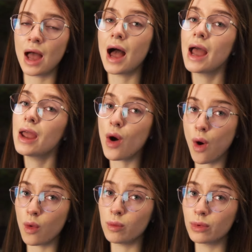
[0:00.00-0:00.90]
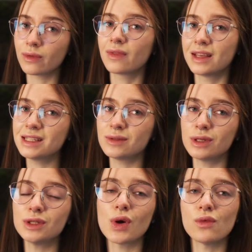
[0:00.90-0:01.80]
I hope this
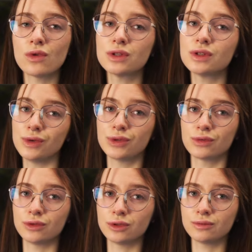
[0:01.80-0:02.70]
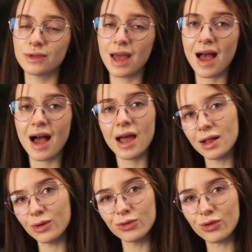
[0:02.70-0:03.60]
video was useful.
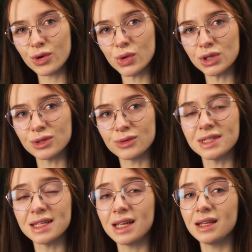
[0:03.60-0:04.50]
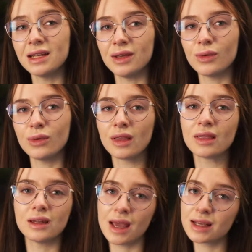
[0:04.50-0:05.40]
I look forward to seeing you in
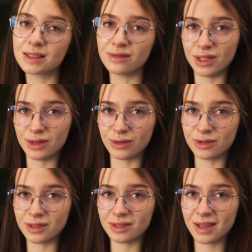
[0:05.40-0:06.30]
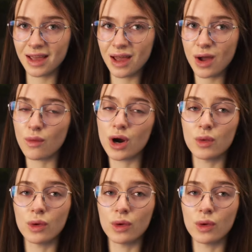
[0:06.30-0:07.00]
the next videos, where